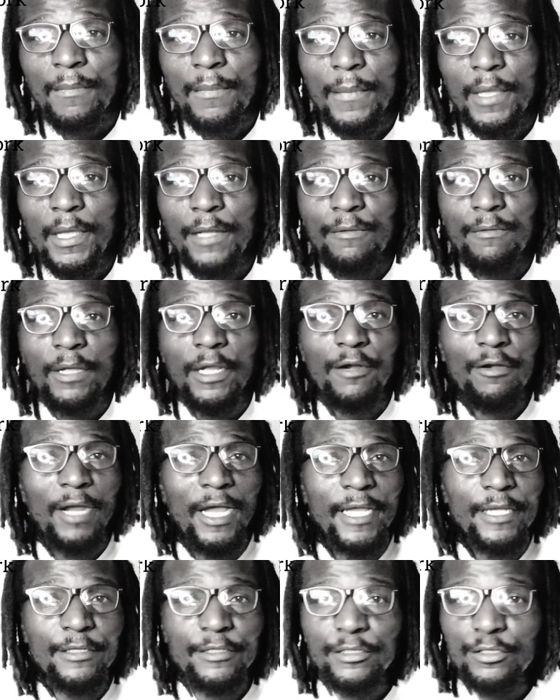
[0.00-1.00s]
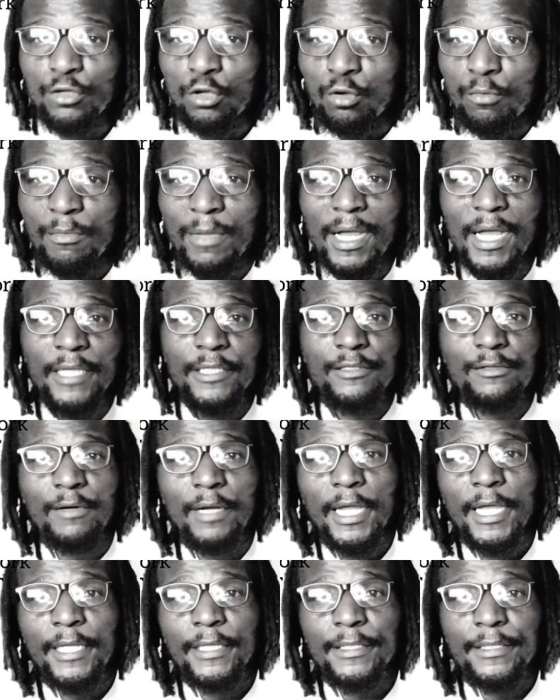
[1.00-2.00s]
And we cried so much,
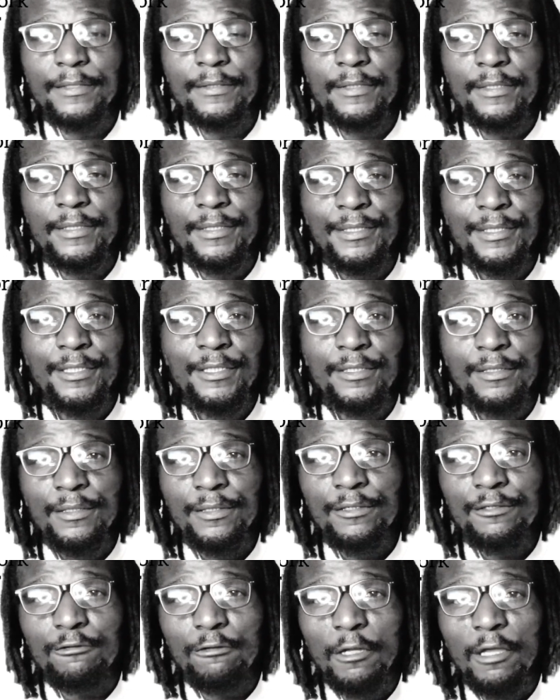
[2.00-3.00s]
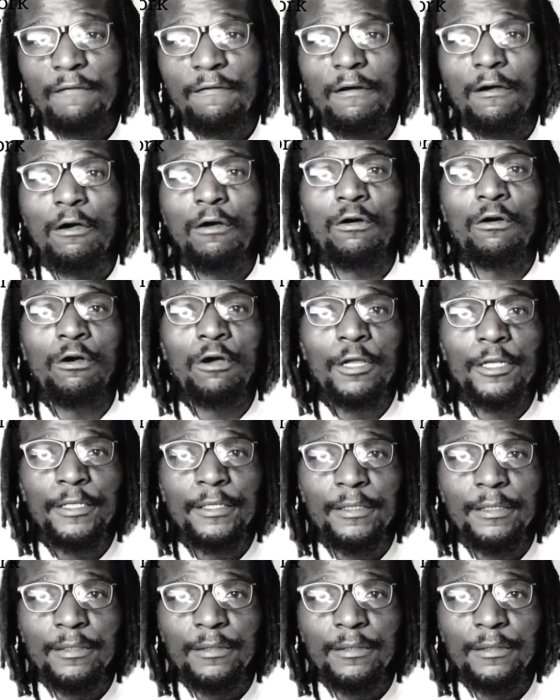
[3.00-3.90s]
right, to have our own.